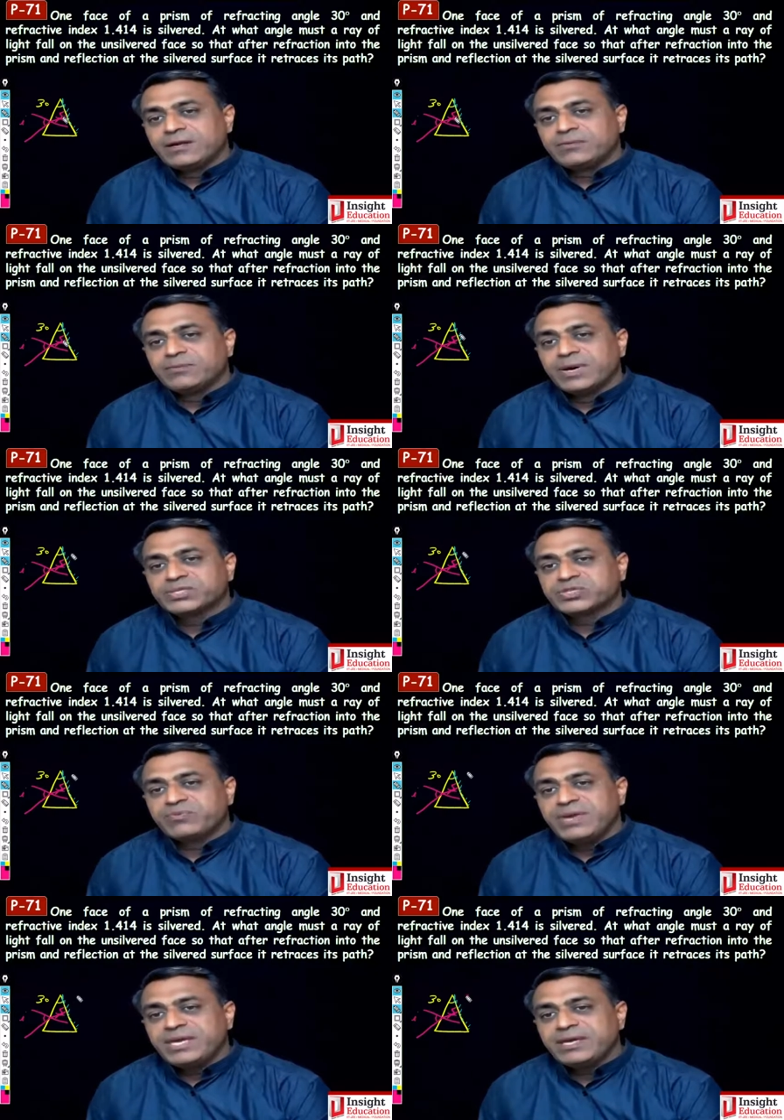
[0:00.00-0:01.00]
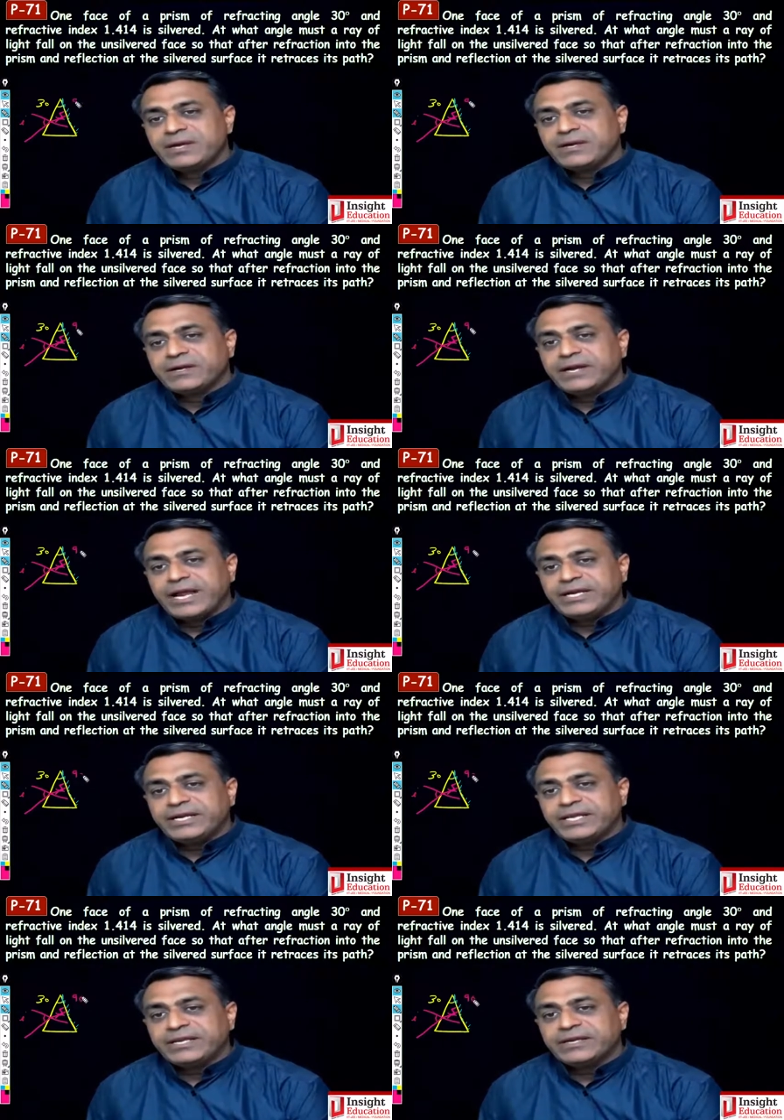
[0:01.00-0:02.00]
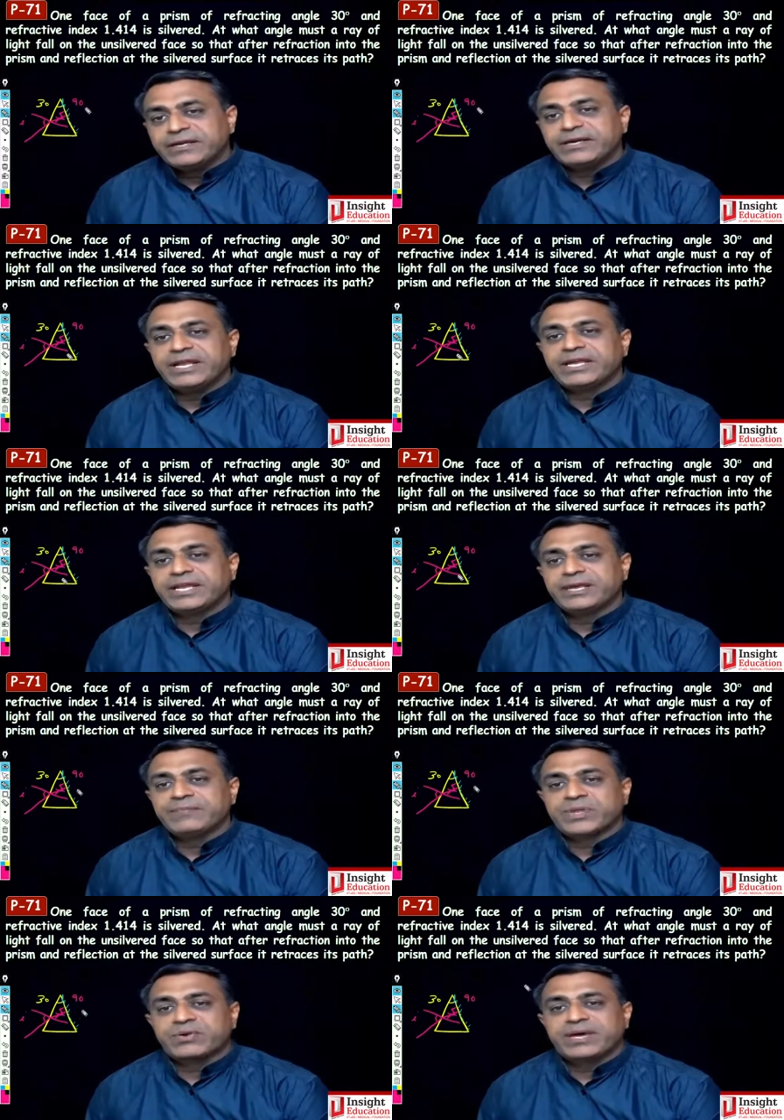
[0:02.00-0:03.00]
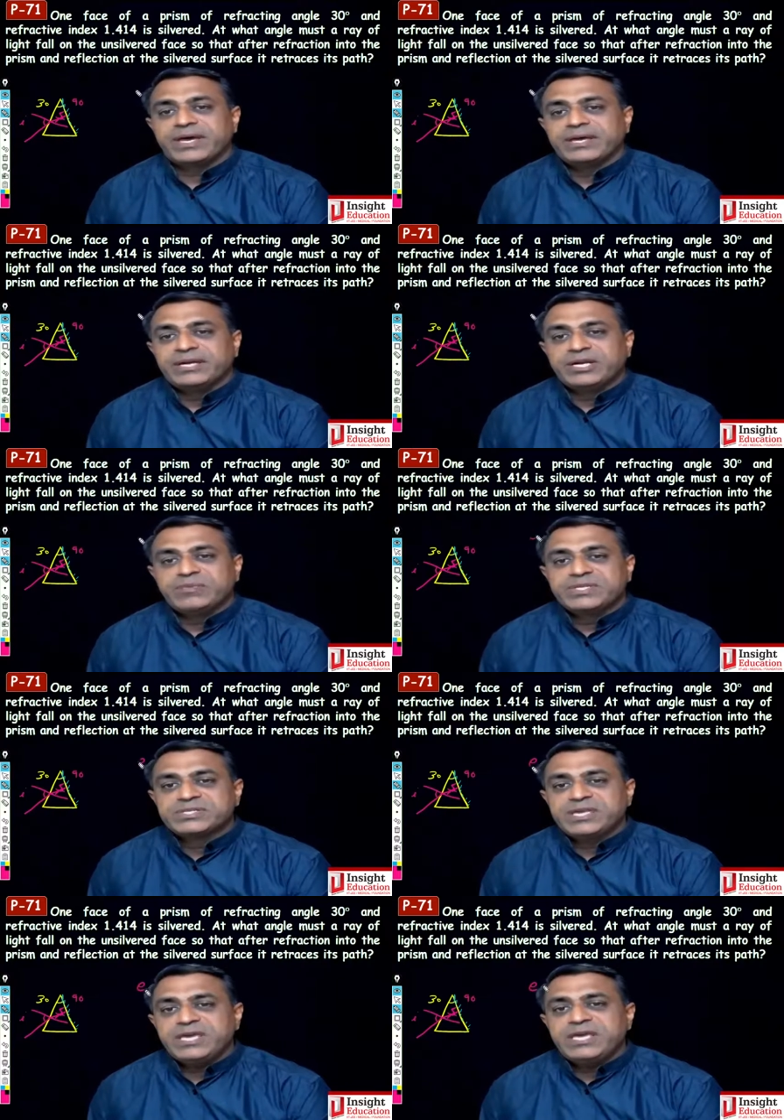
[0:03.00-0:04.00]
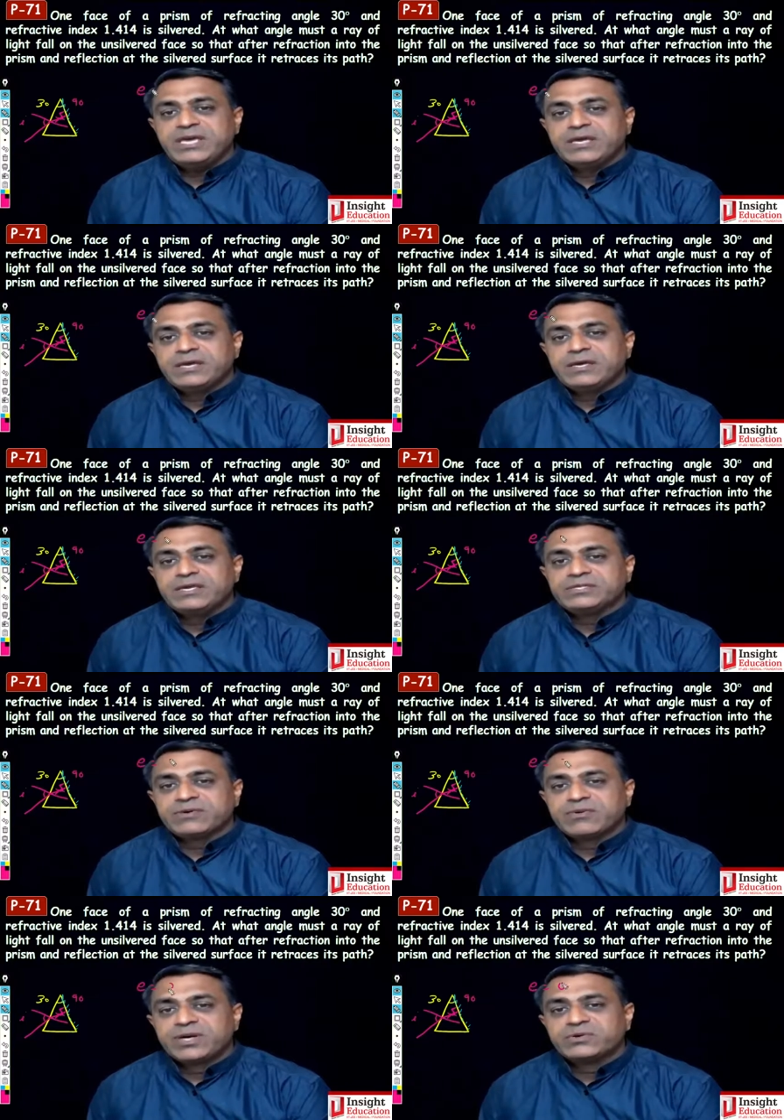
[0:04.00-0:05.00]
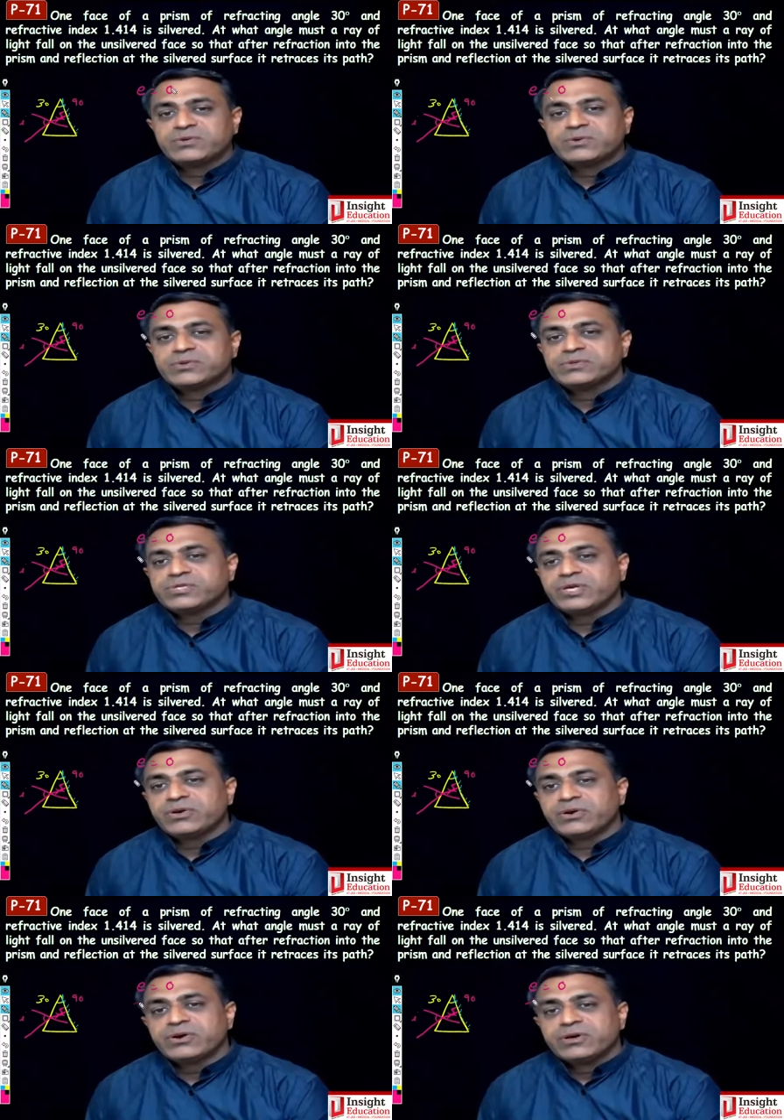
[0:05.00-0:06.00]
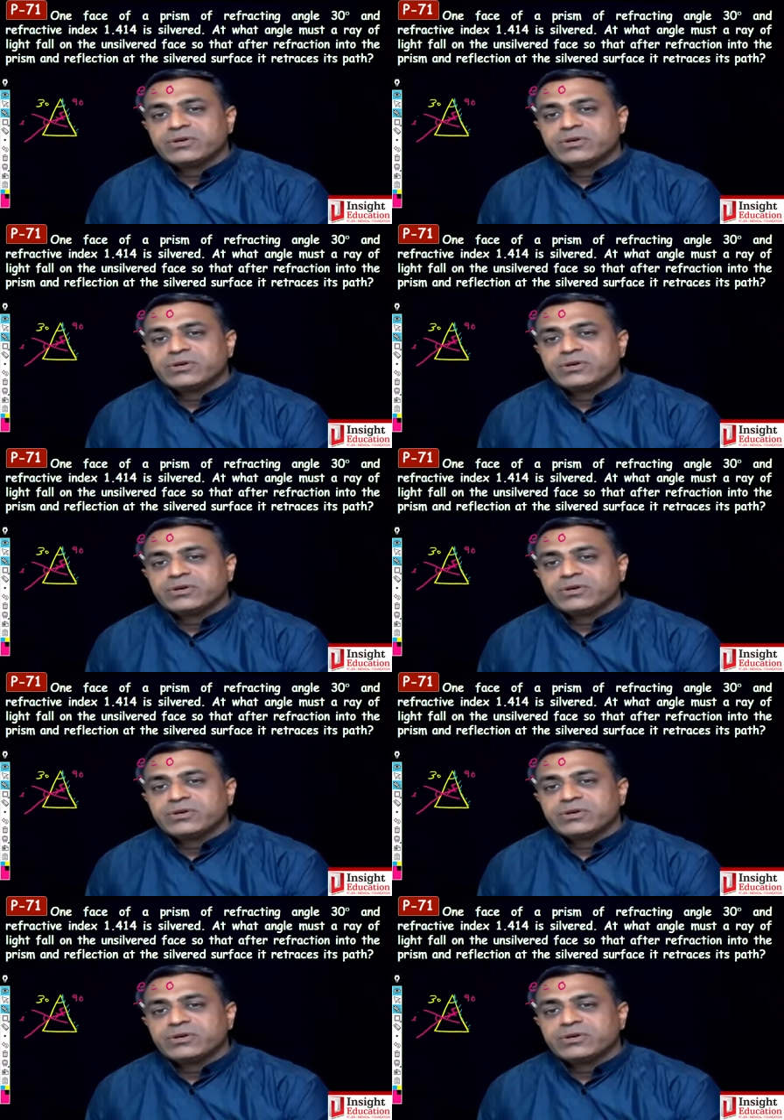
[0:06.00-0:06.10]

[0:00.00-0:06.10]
must be 90 degree. Okay, it means E is equal to 0.